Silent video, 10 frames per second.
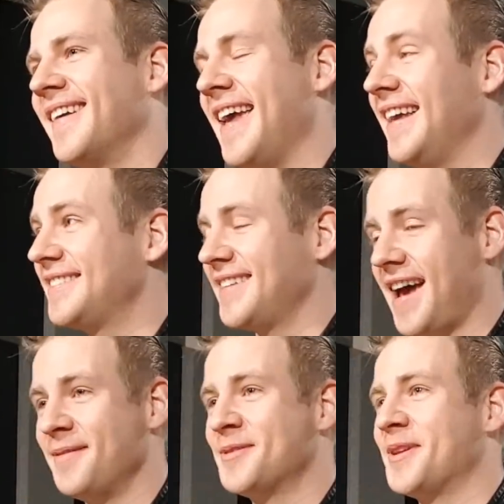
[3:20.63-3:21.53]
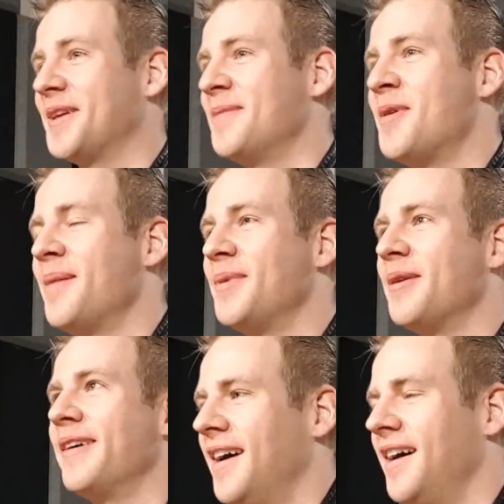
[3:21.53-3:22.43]
It's absolutely
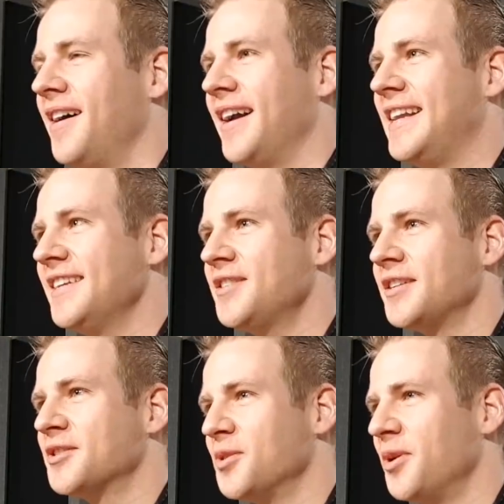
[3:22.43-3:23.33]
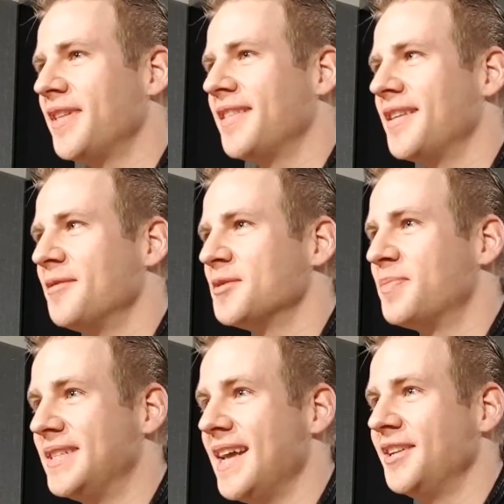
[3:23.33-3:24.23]
mind-blowing. I guess I saw that there was
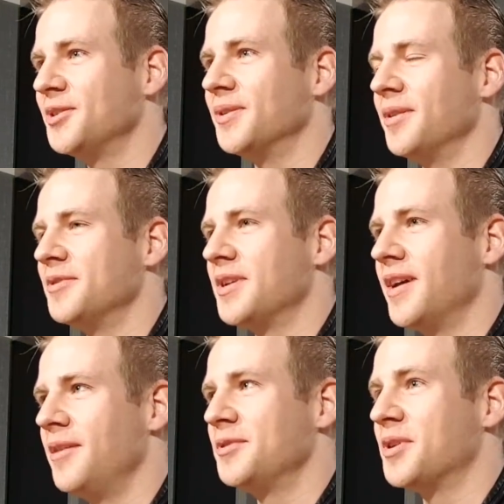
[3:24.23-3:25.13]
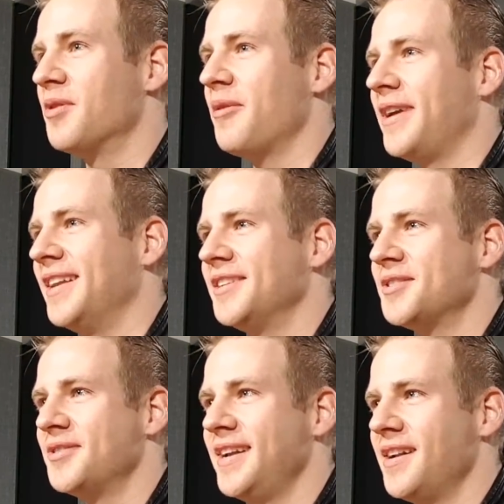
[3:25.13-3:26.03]
potential. It was a growing
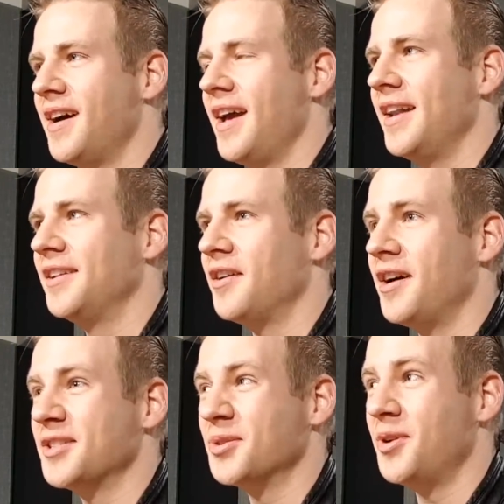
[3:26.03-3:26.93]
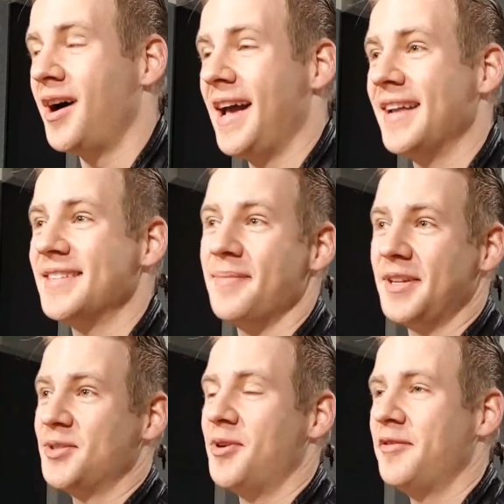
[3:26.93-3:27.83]
industry, and I saw I had
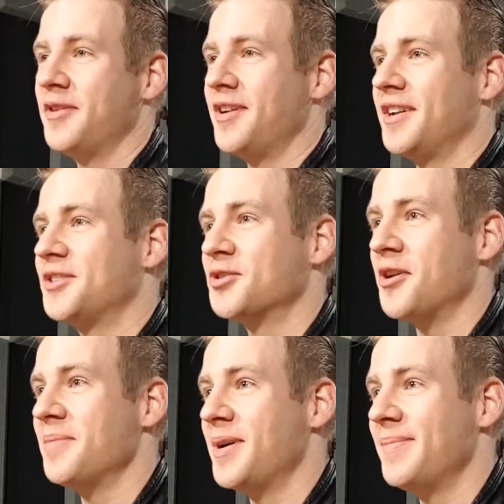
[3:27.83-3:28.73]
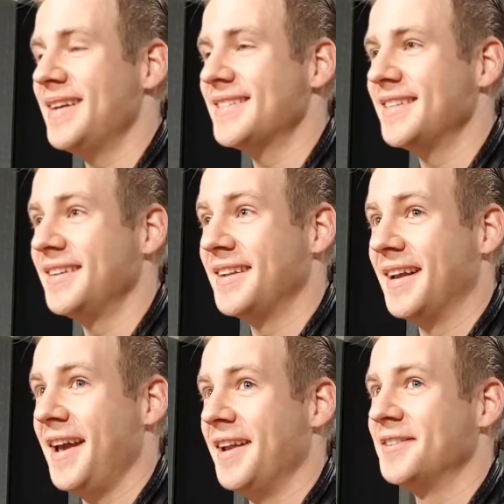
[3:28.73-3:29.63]
something to offer, and I tried my best,
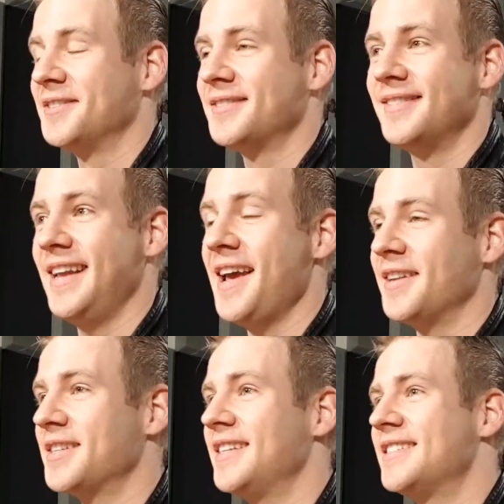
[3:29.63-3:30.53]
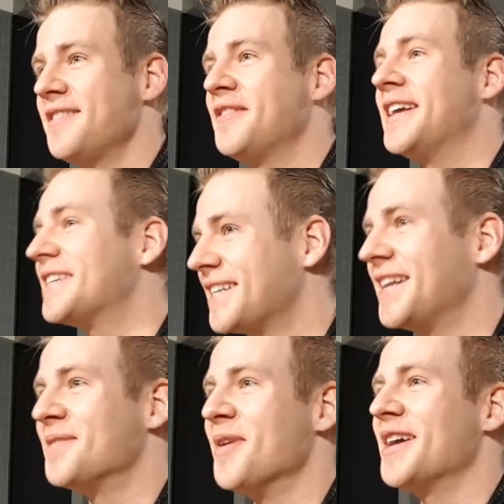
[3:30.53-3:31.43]
and yeah, it's definitely
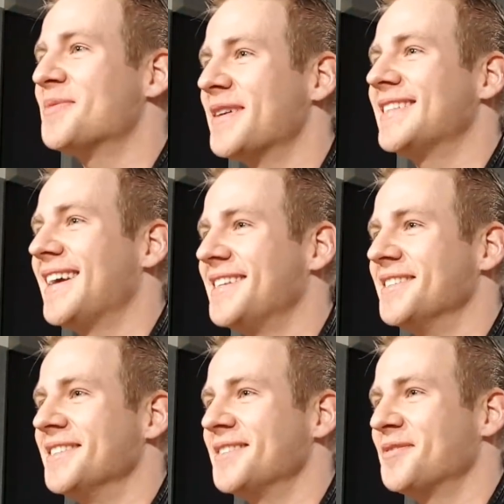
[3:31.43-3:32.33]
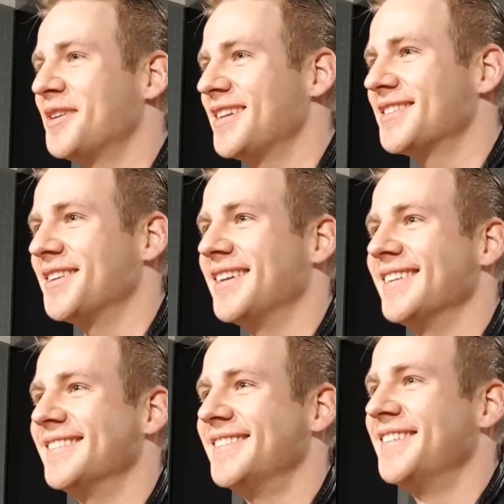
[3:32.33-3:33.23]
exceeded my expectations. It's very exciting.